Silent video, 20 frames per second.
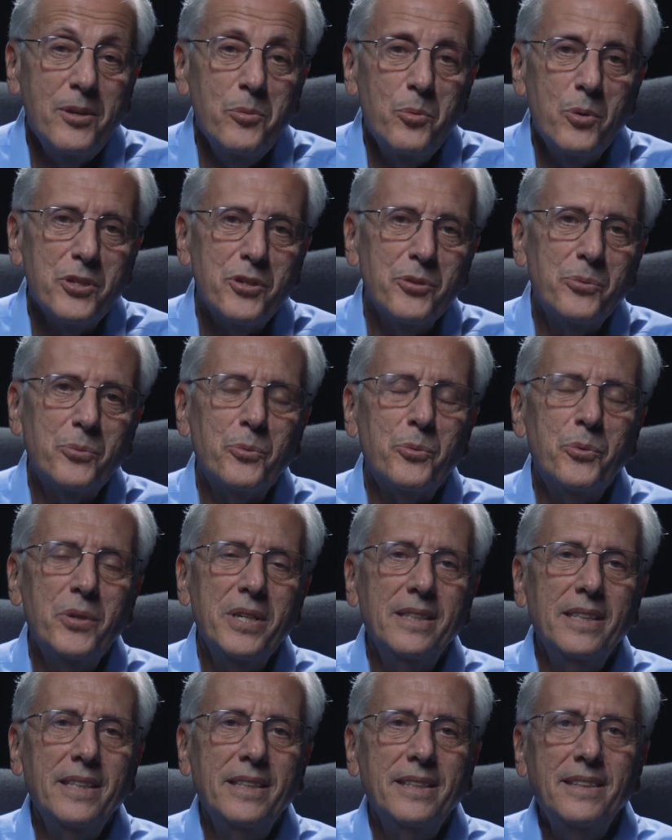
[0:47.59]
He wasn't
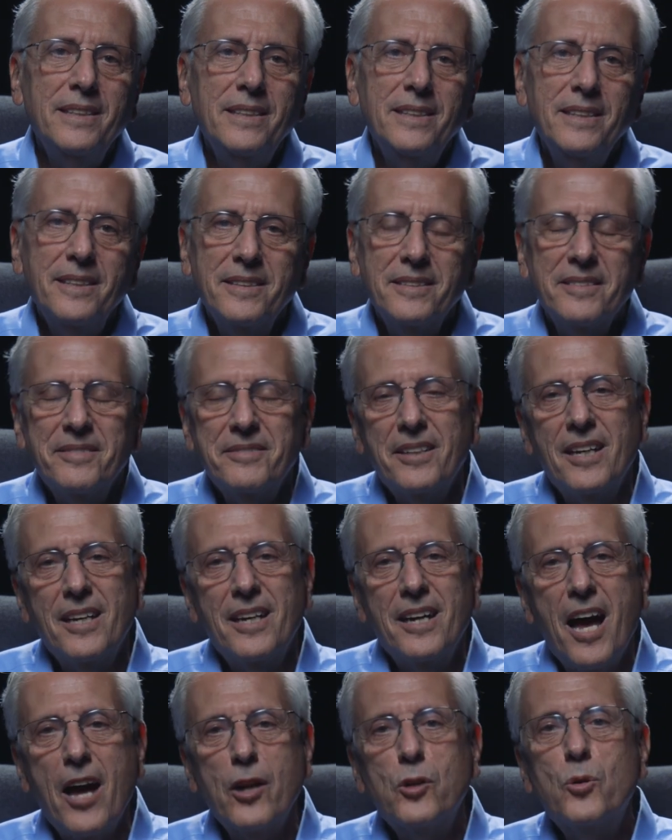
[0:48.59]
really
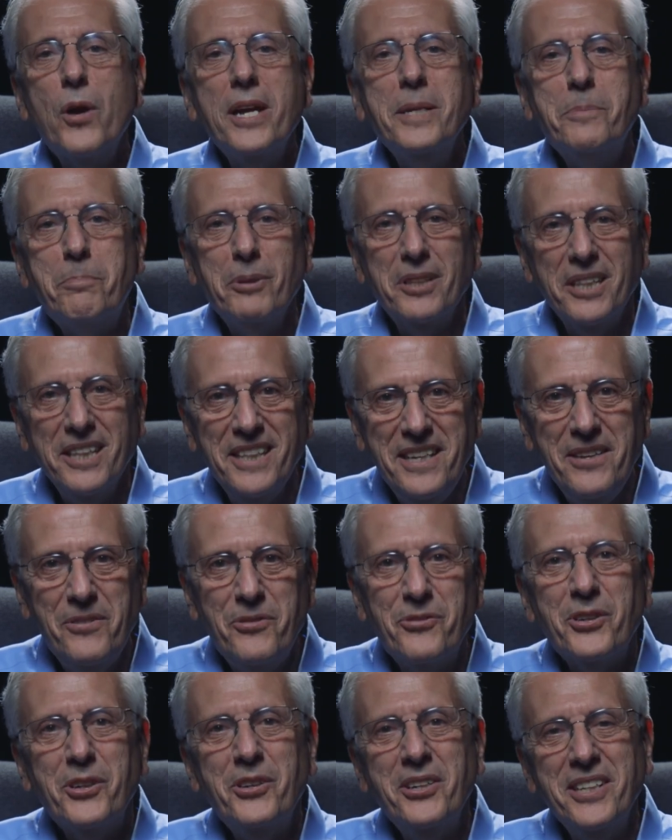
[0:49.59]
a great
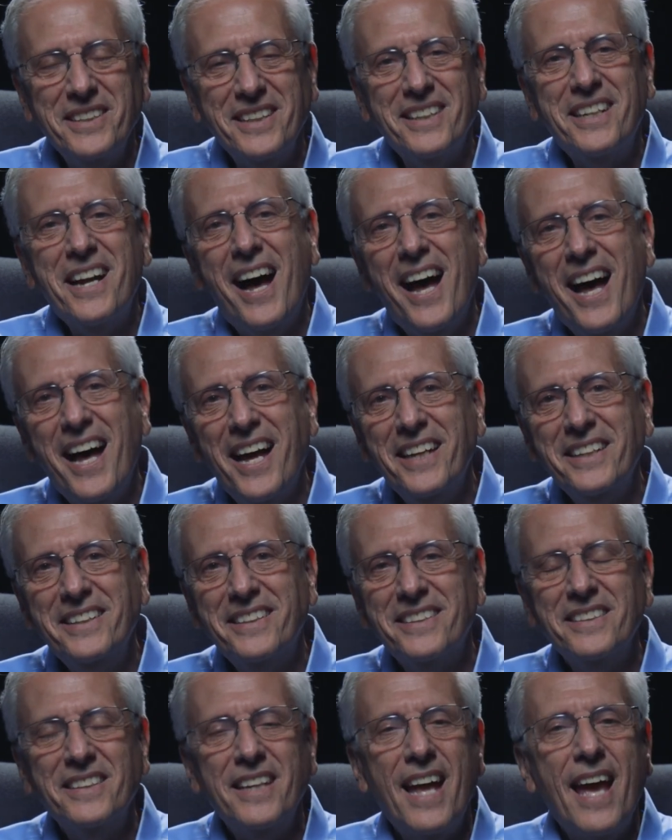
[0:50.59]
believer in
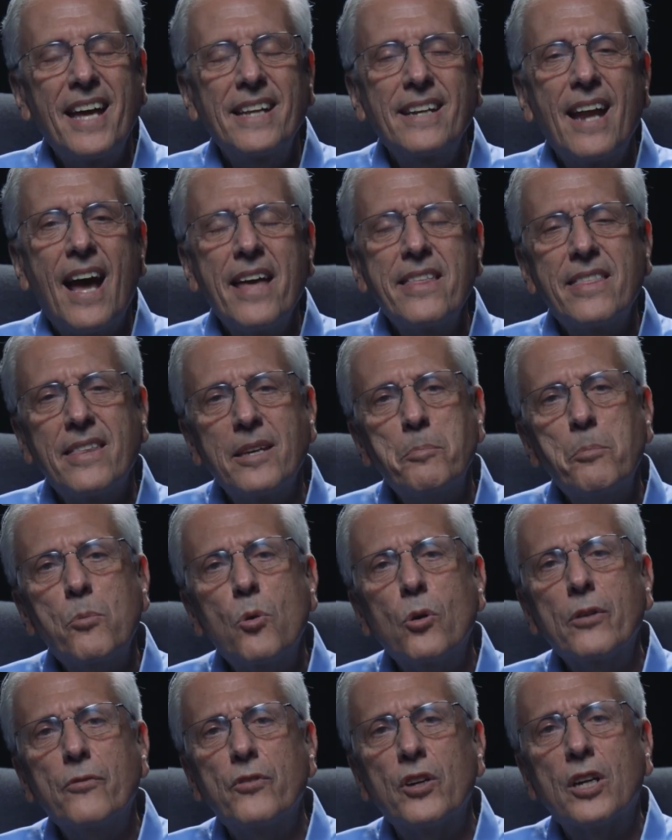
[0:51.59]
God, and I think
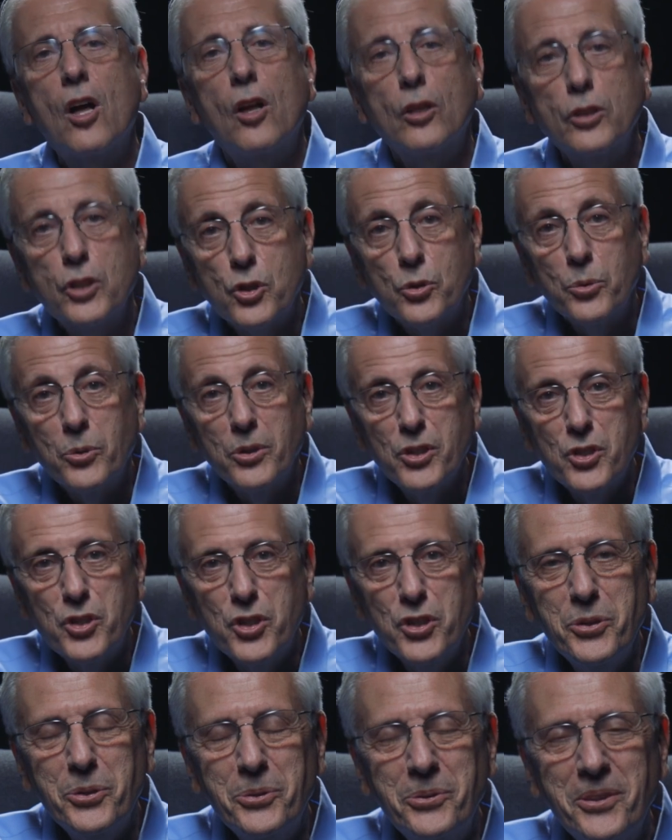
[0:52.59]
more of a cultural
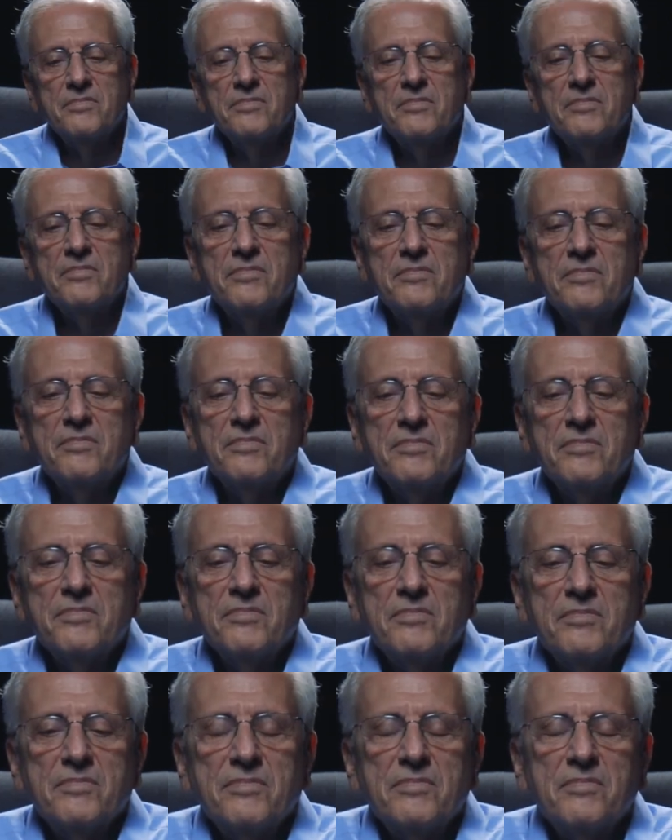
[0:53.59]
Jew. So
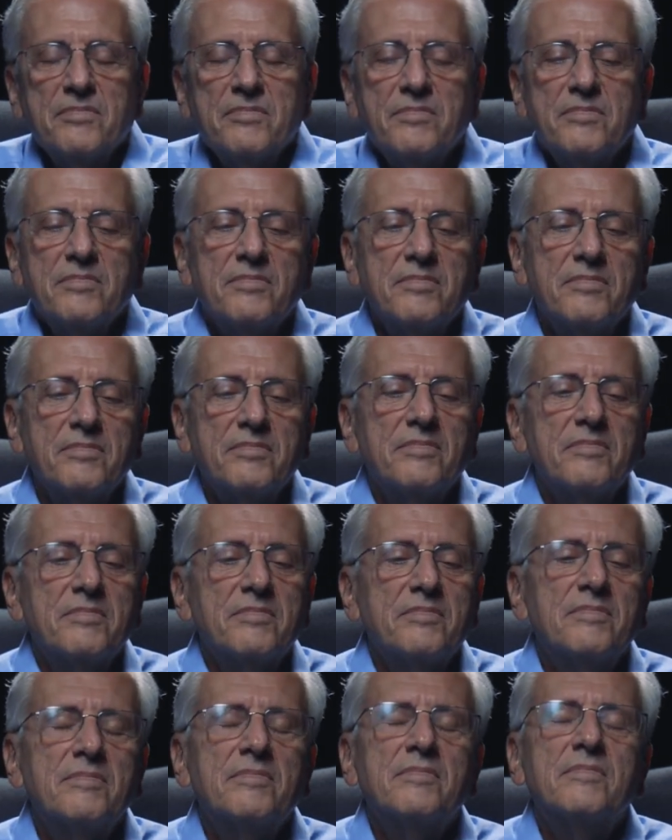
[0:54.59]
after my bar mitzvah, I
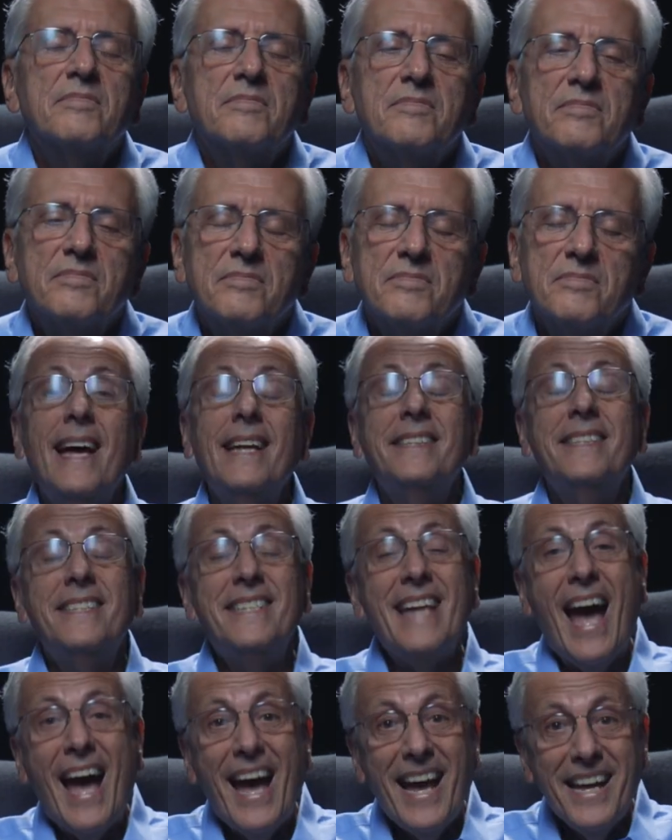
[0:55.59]
said to my dad,
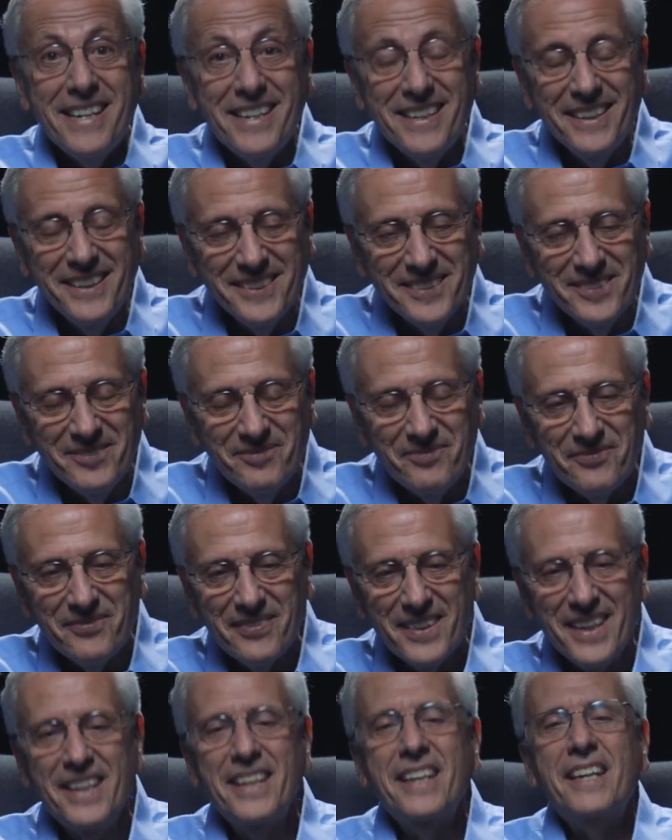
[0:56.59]
"Dad,
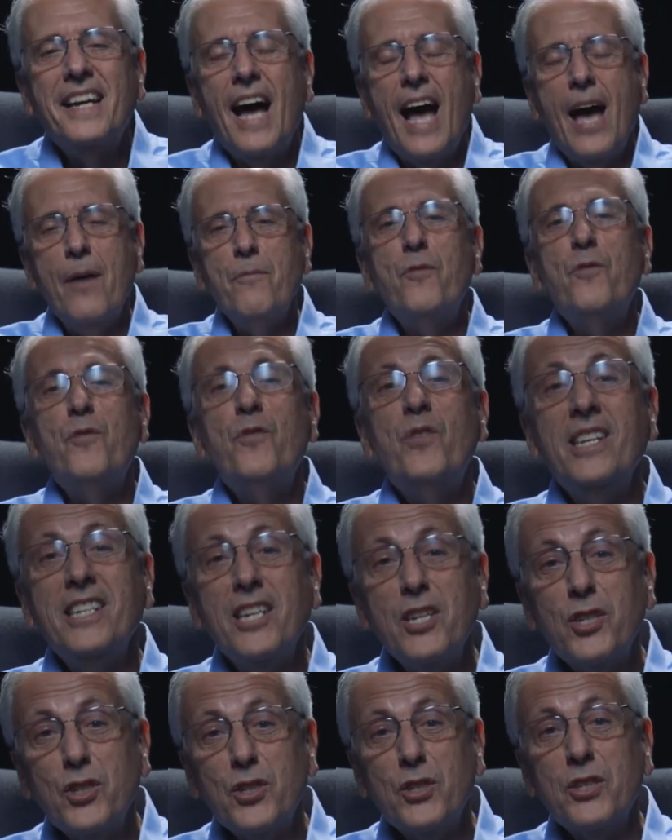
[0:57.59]
I'm
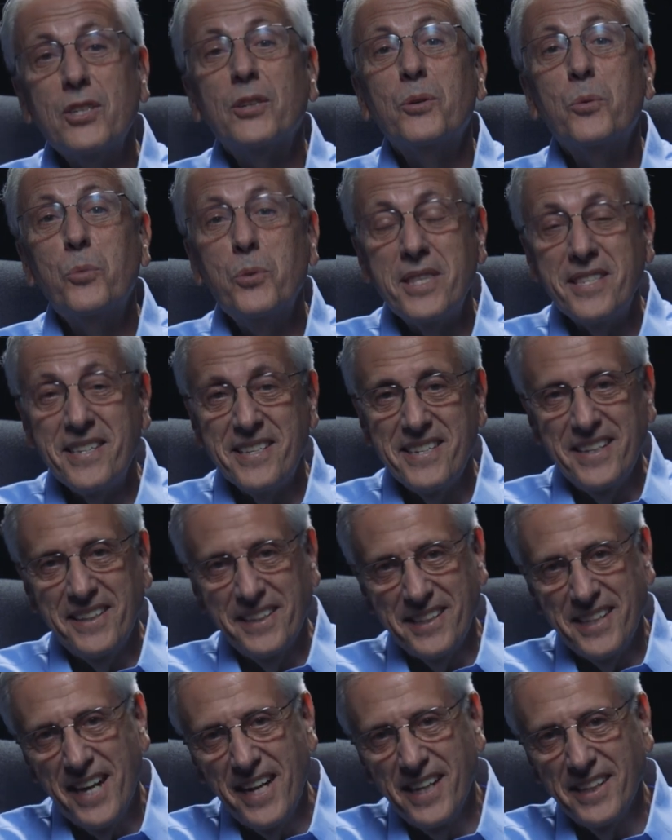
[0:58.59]
finished with
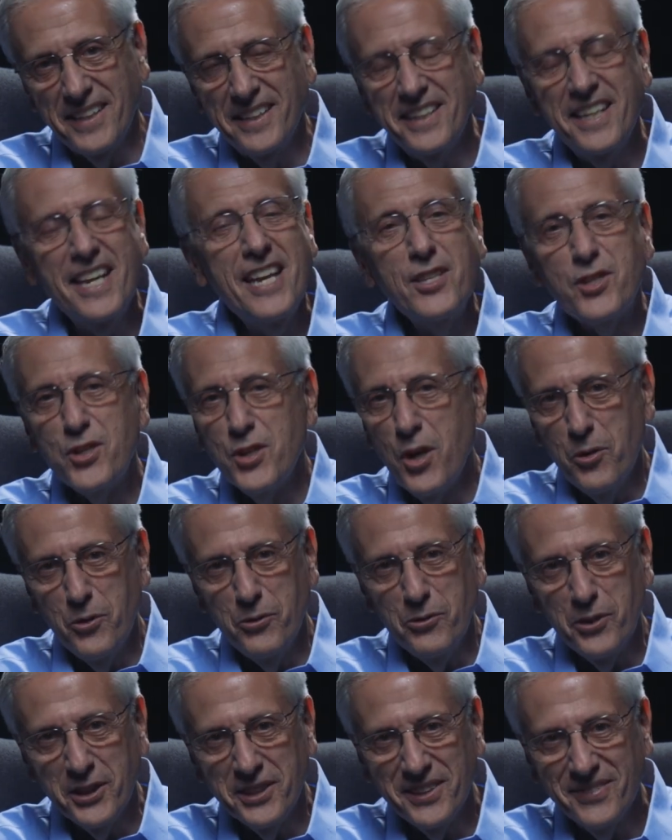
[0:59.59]
synagogue. It's
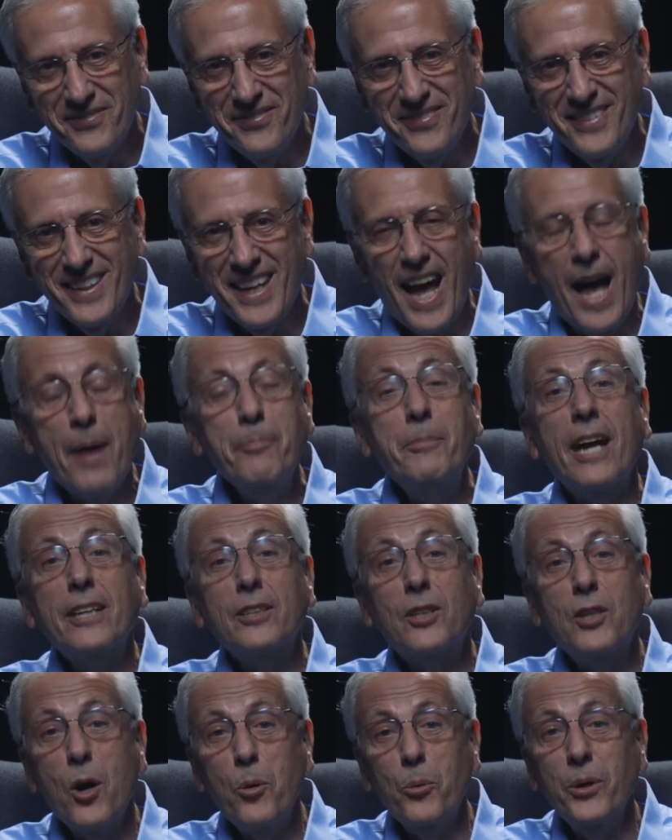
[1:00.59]
over. I'm
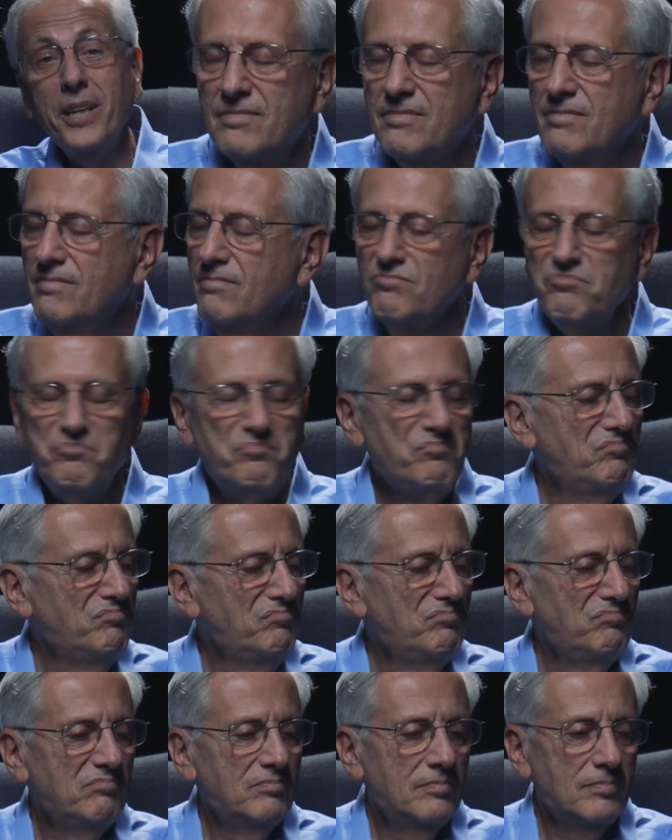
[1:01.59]
not going
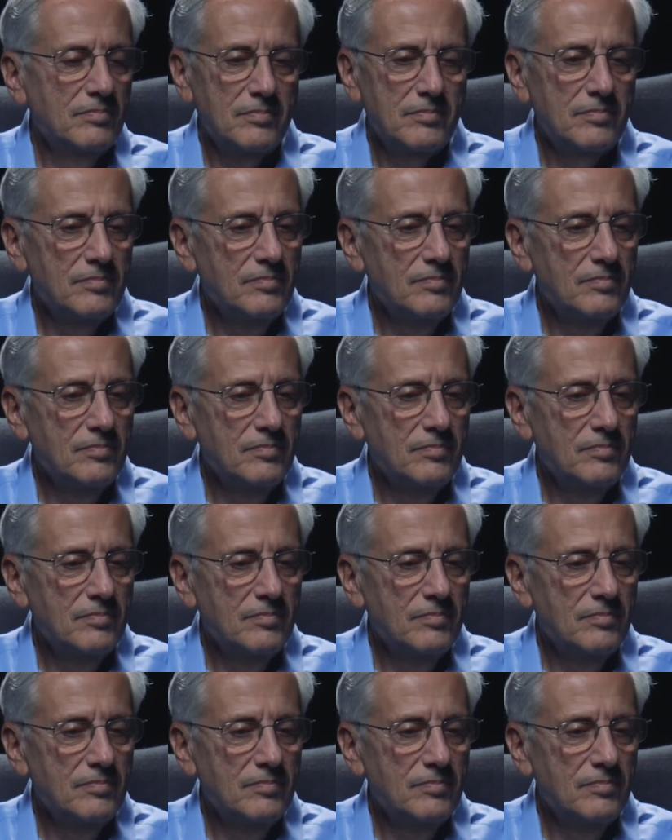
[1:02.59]
anymore."